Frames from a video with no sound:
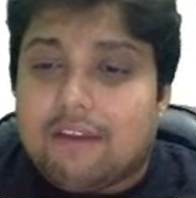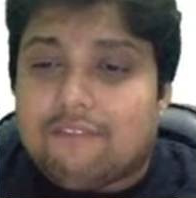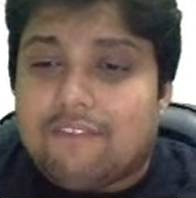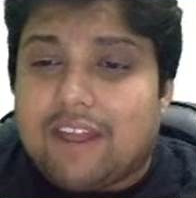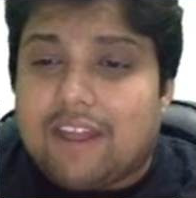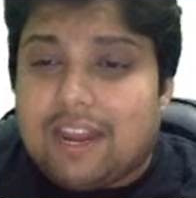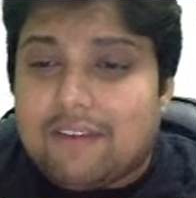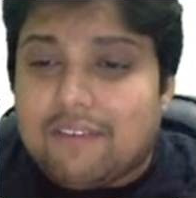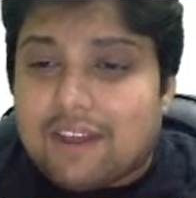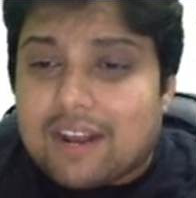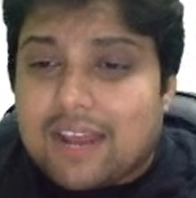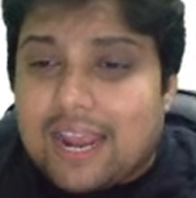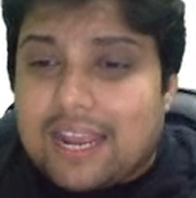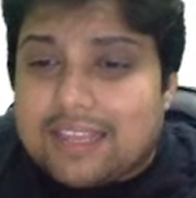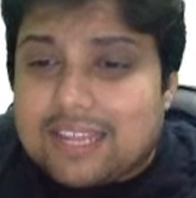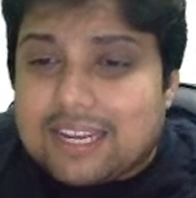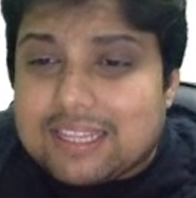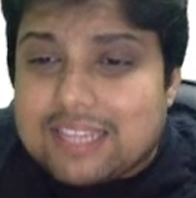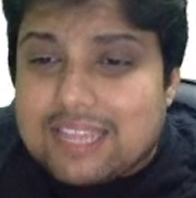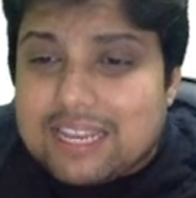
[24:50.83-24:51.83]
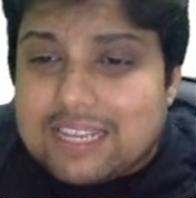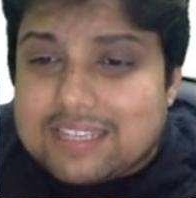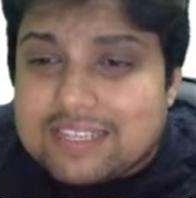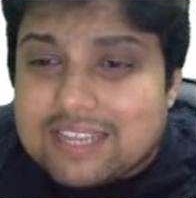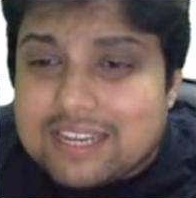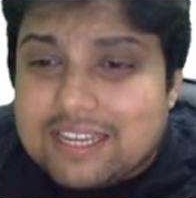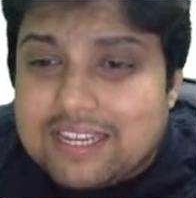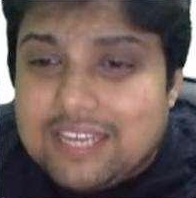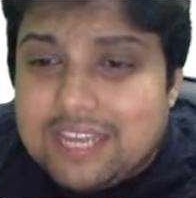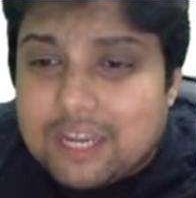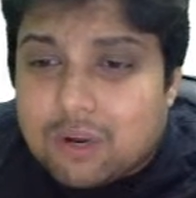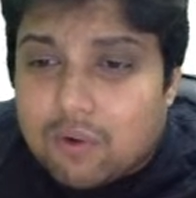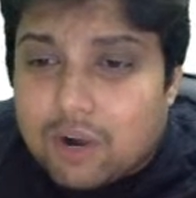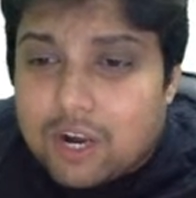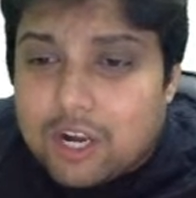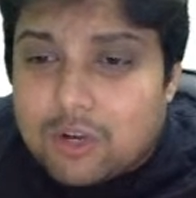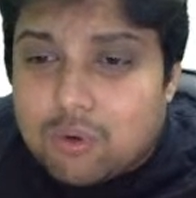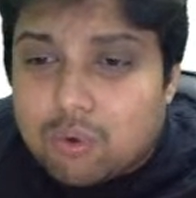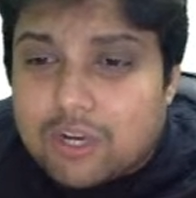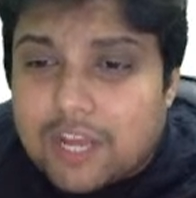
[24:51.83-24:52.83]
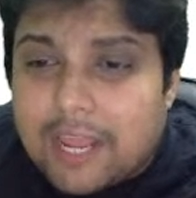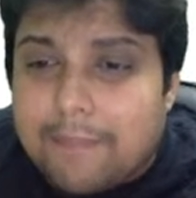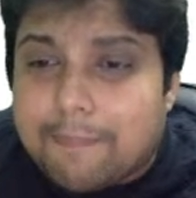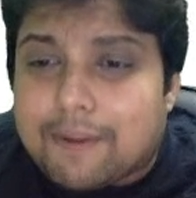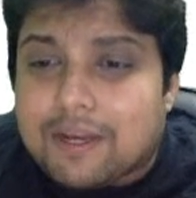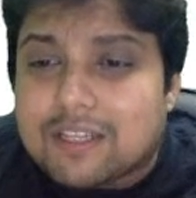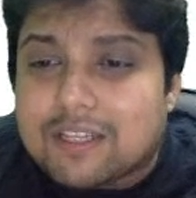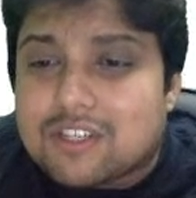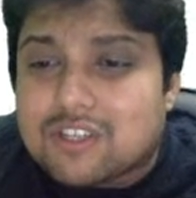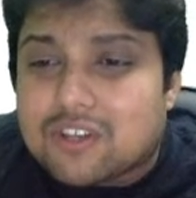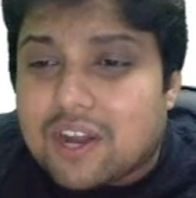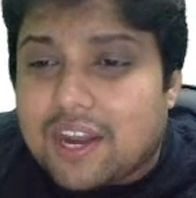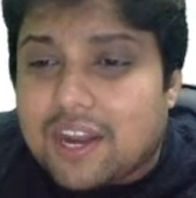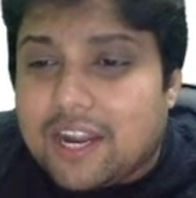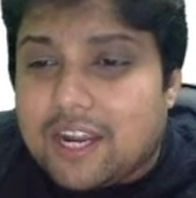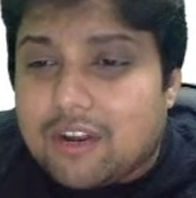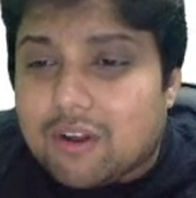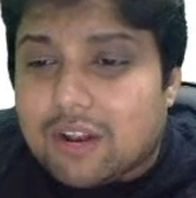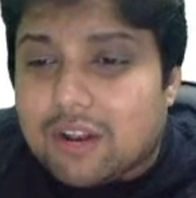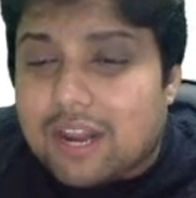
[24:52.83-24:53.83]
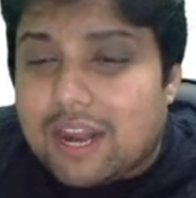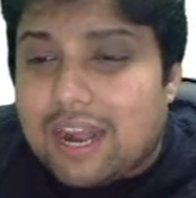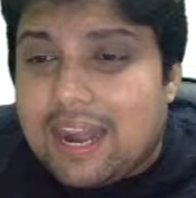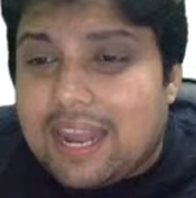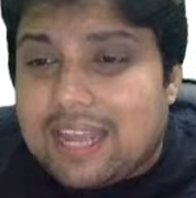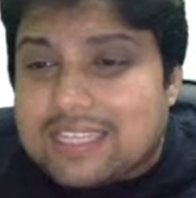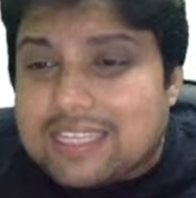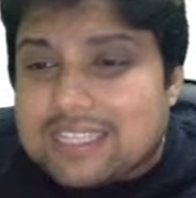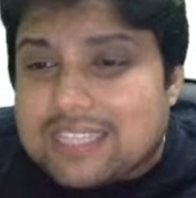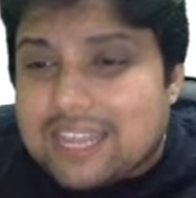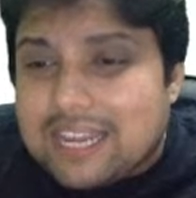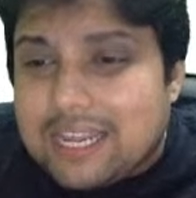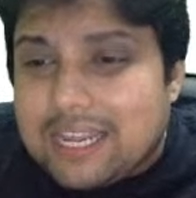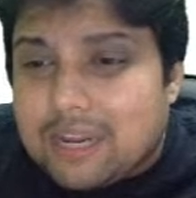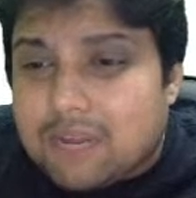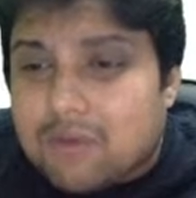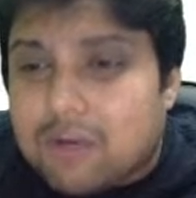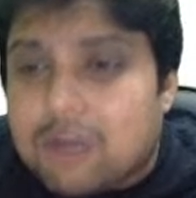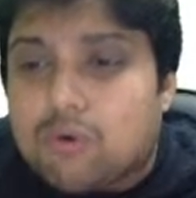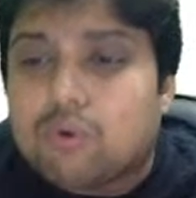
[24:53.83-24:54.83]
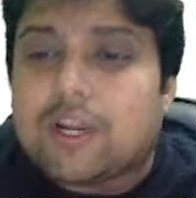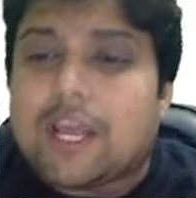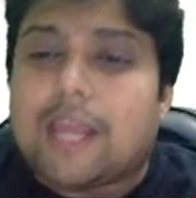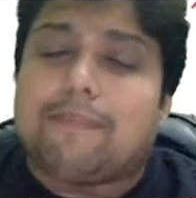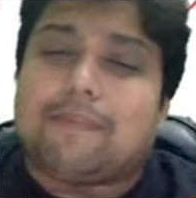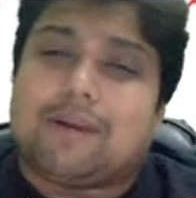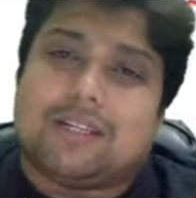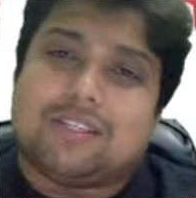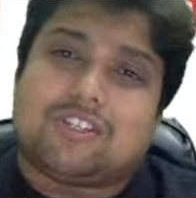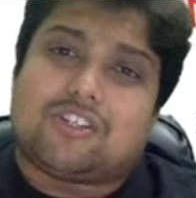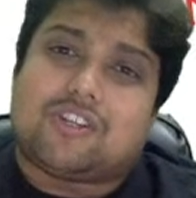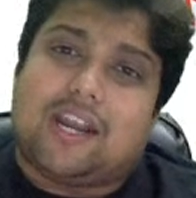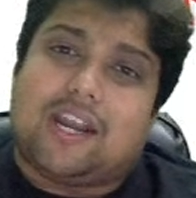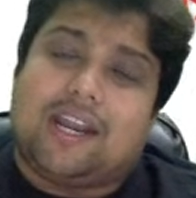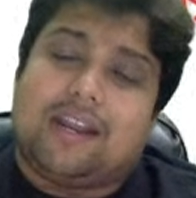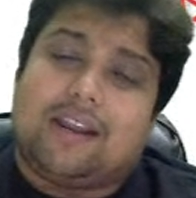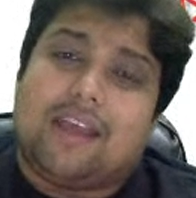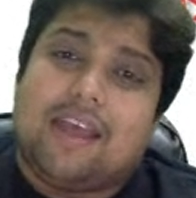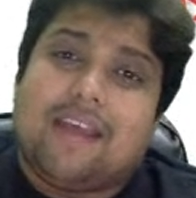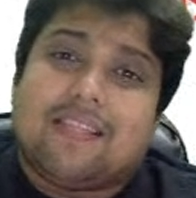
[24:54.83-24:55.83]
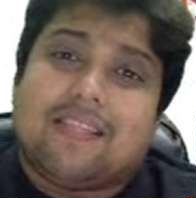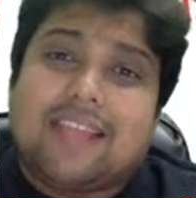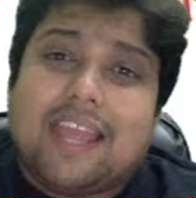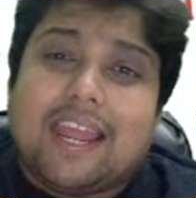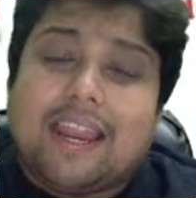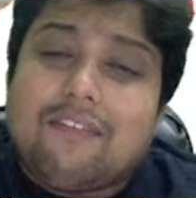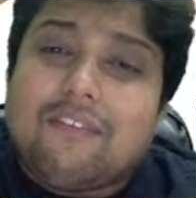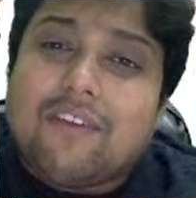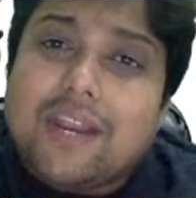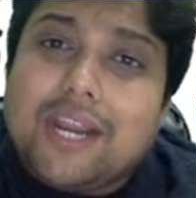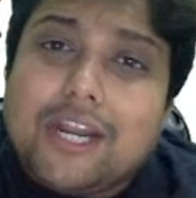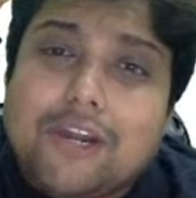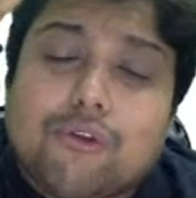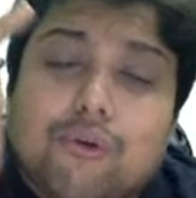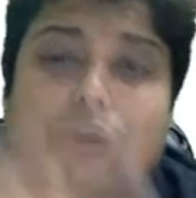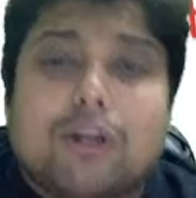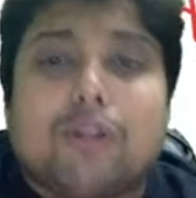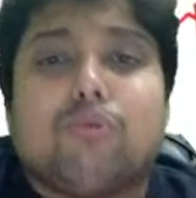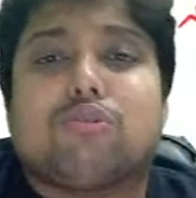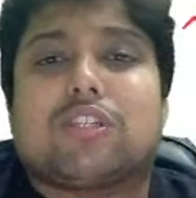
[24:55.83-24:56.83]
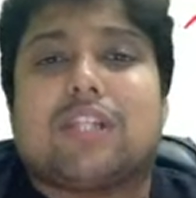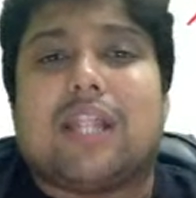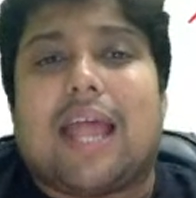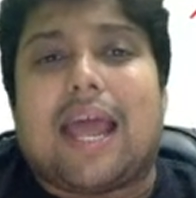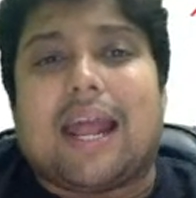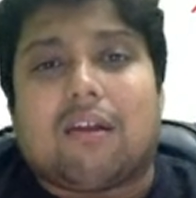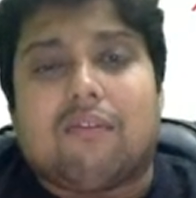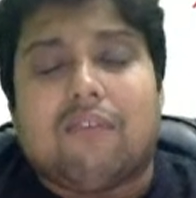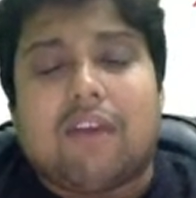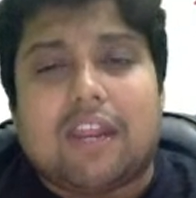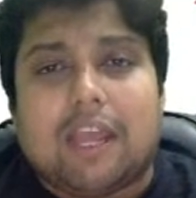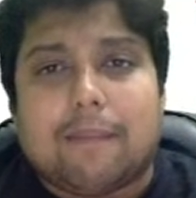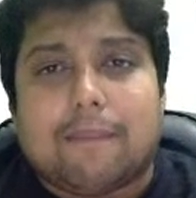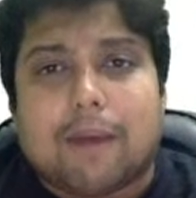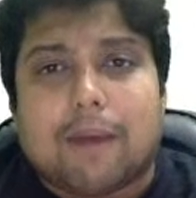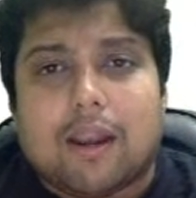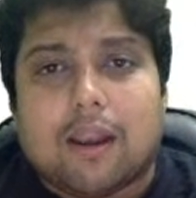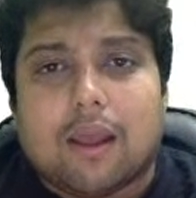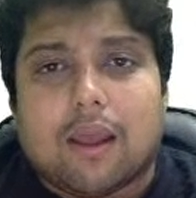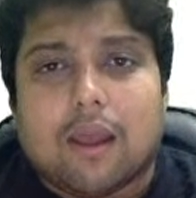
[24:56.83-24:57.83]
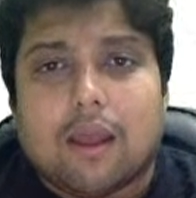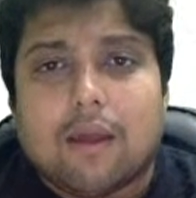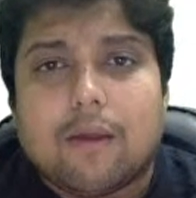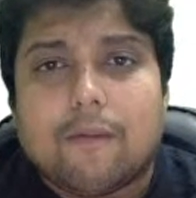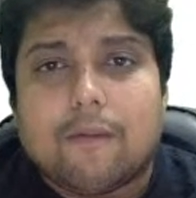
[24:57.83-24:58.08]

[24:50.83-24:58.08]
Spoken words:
whenever either there is an equal to type constraint or a less than equal to type constraint, then we introduce slack variable.